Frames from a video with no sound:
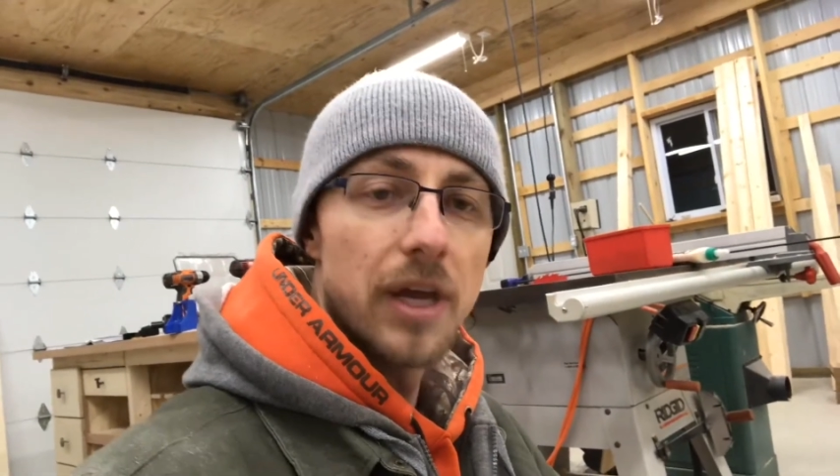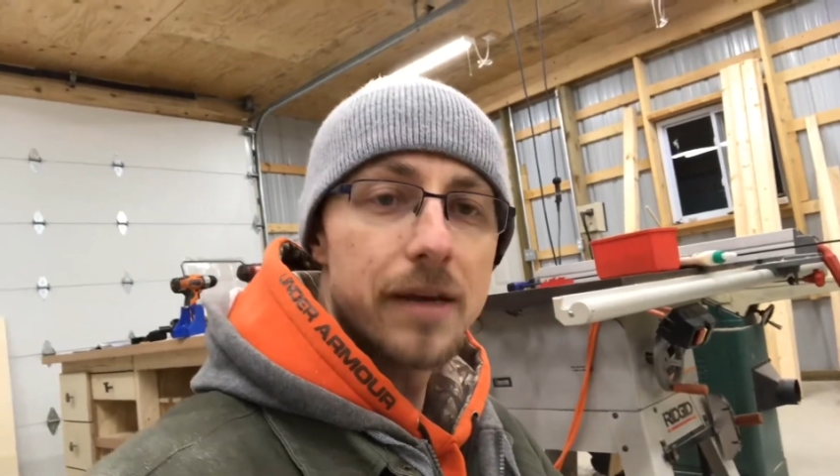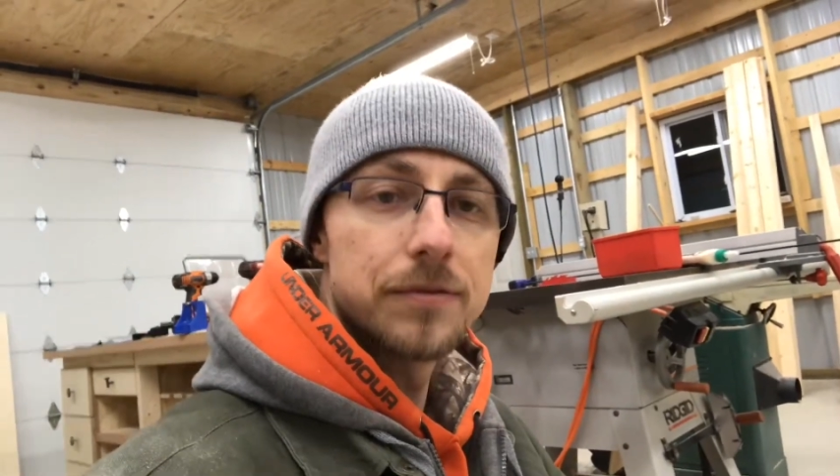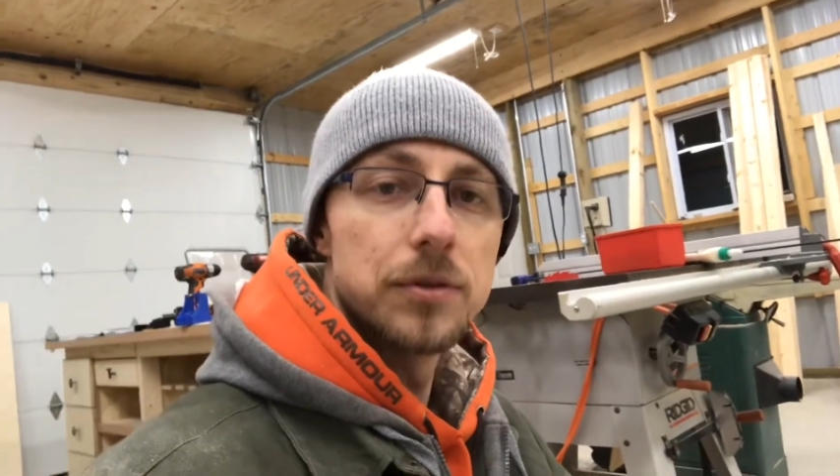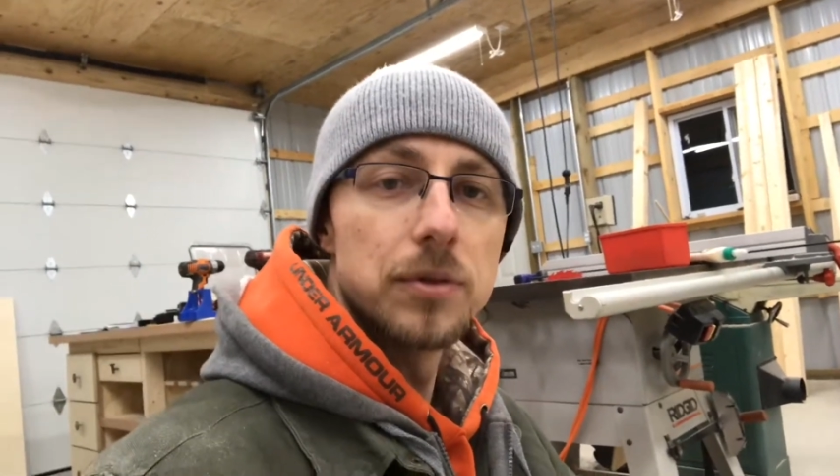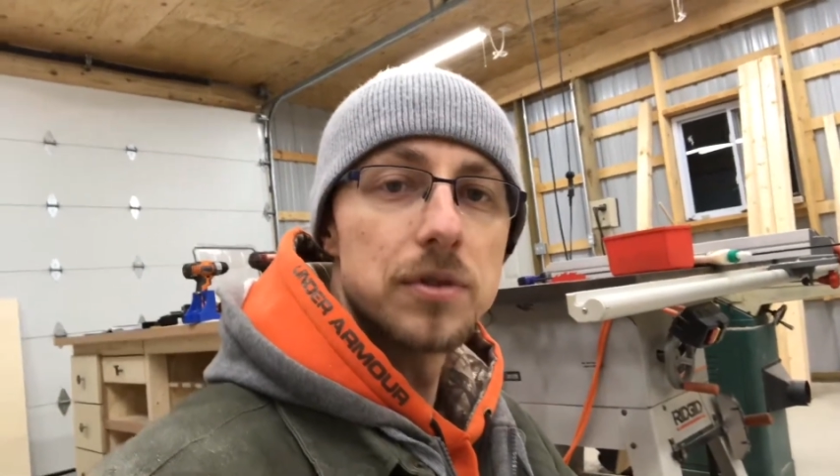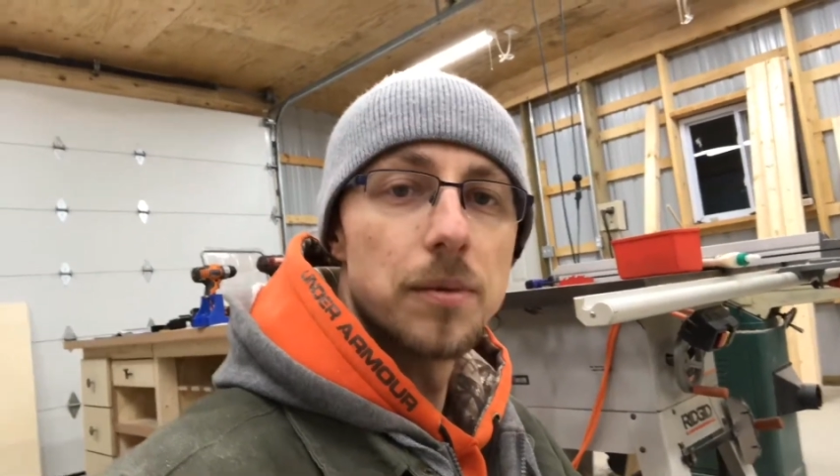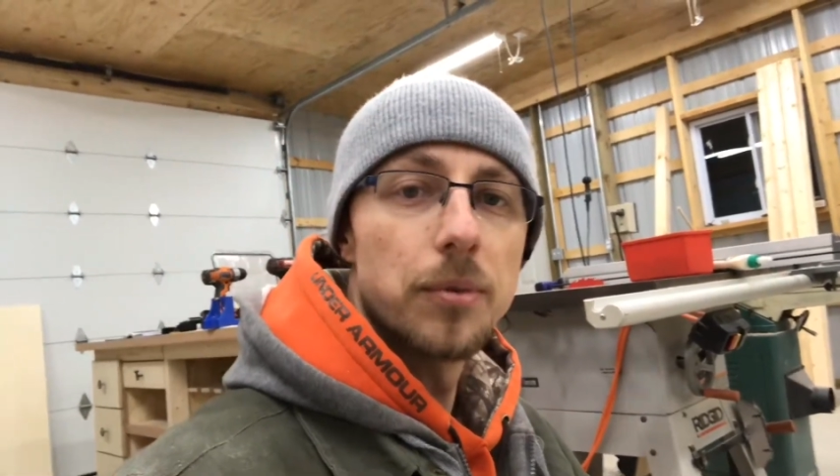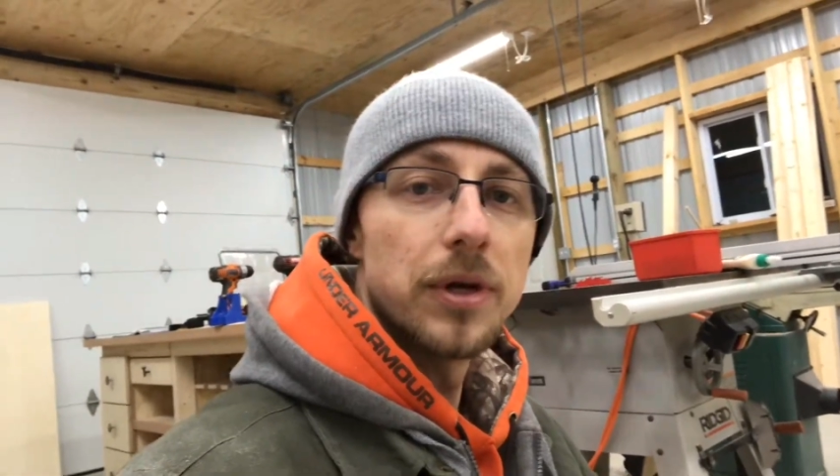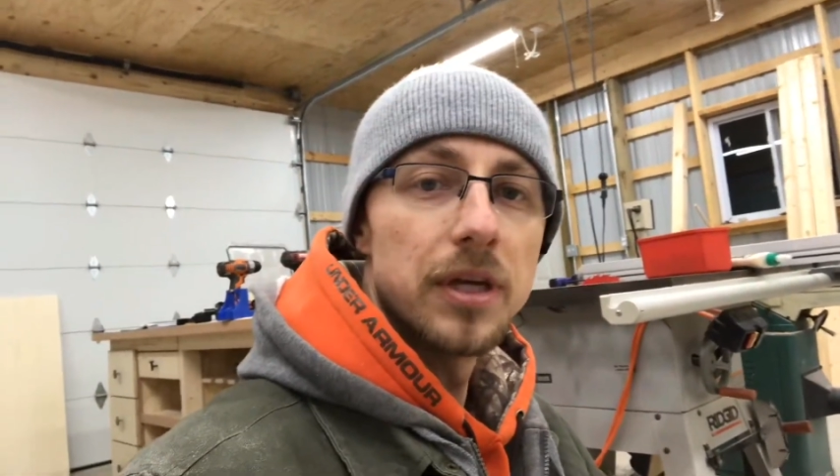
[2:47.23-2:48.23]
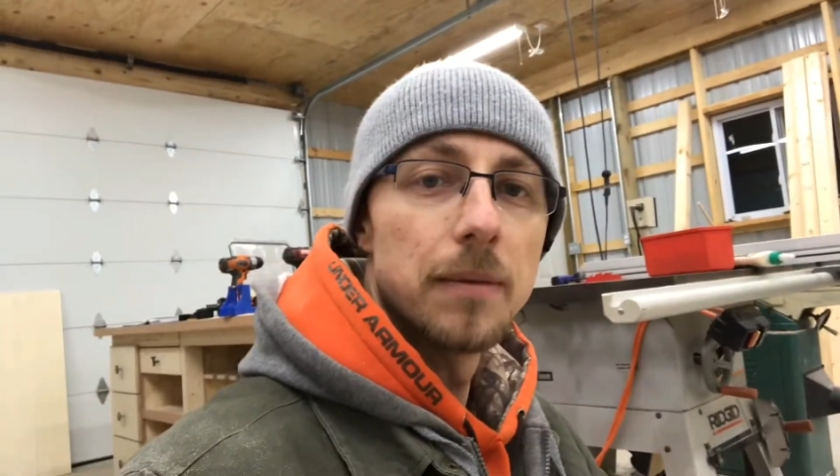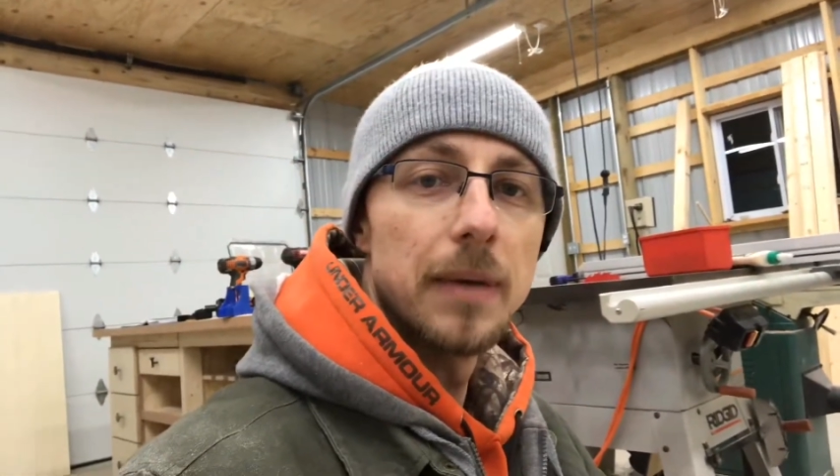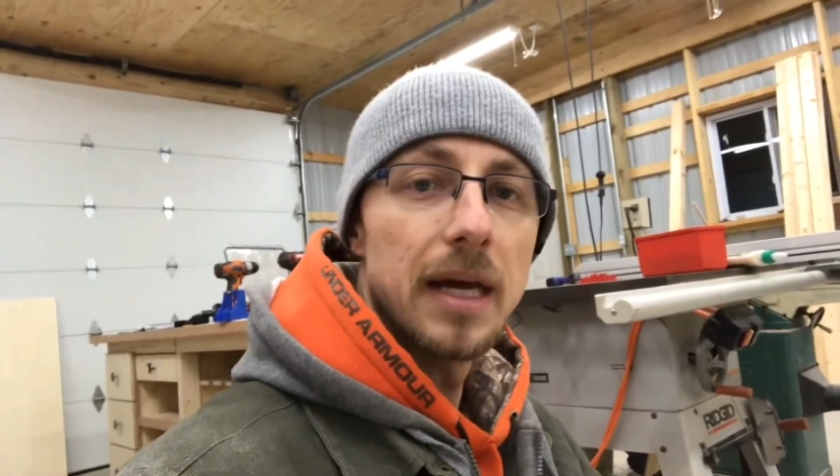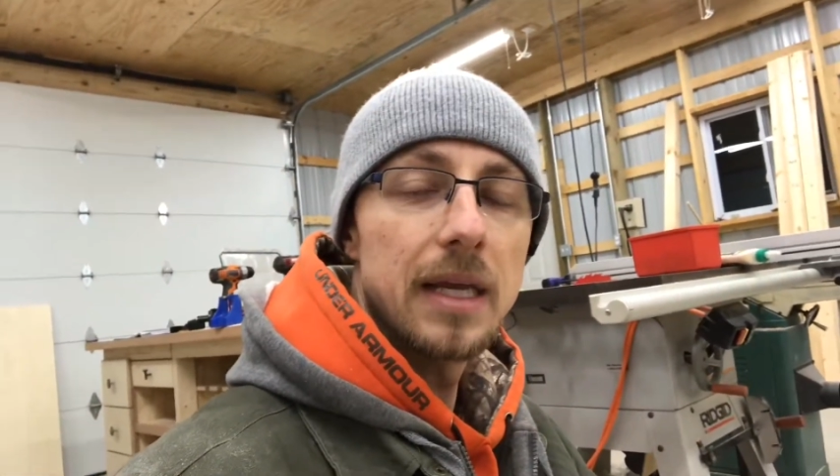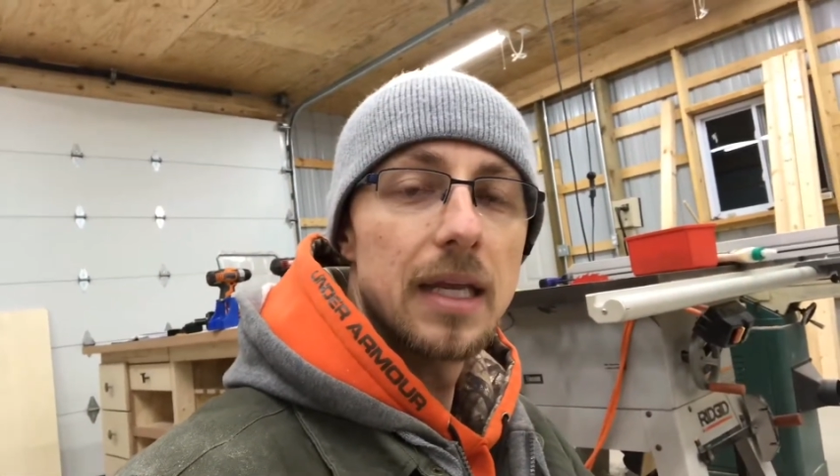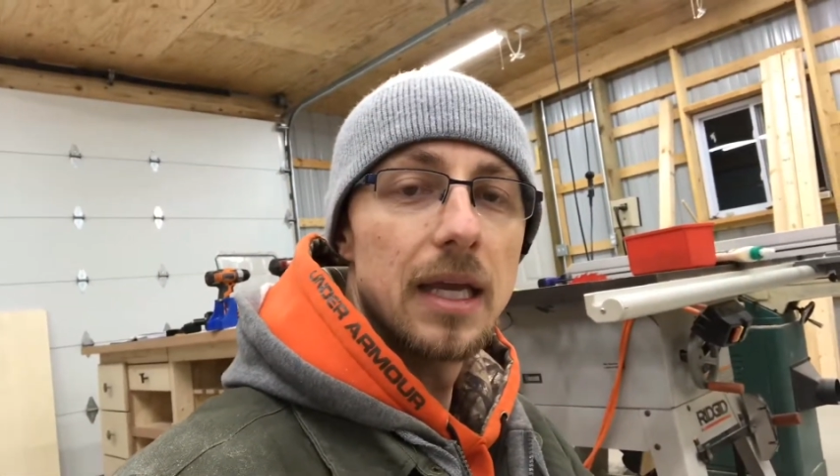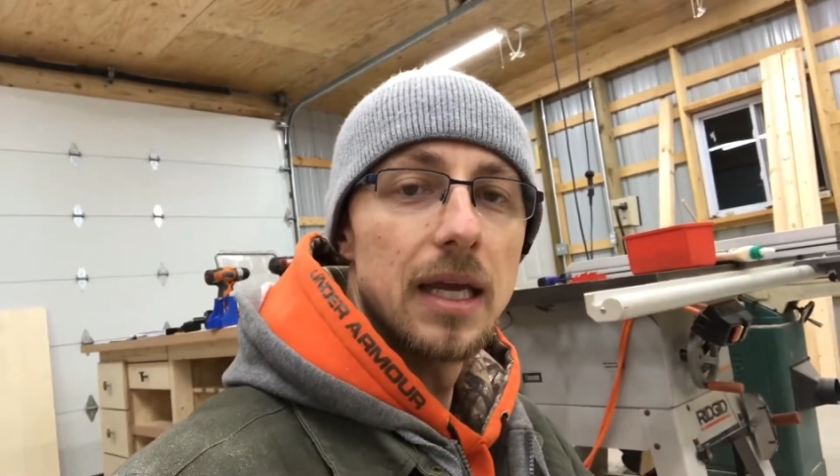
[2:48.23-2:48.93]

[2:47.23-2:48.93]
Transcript: have to at some point come back